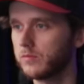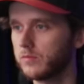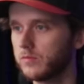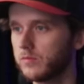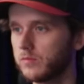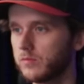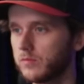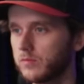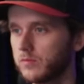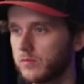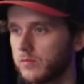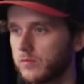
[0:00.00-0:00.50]

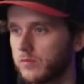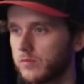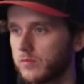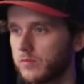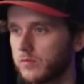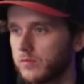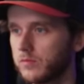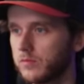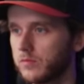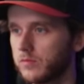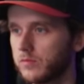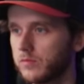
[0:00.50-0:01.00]

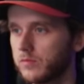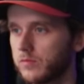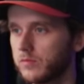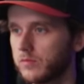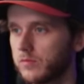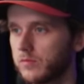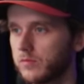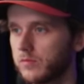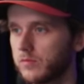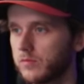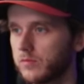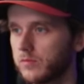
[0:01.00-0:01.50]

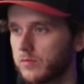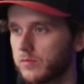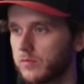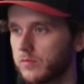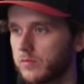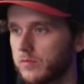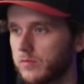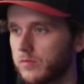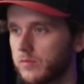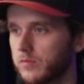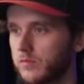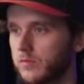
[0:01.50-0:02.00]

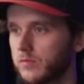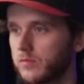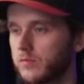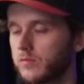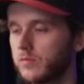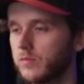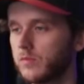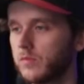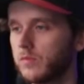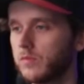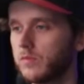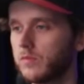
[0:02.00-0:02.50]

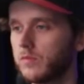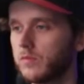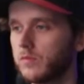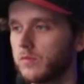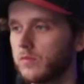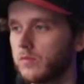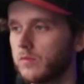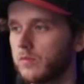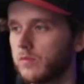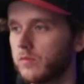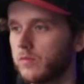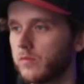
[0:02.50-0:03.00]

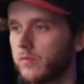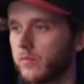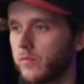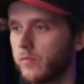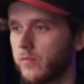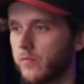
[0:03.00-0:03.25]
(silent)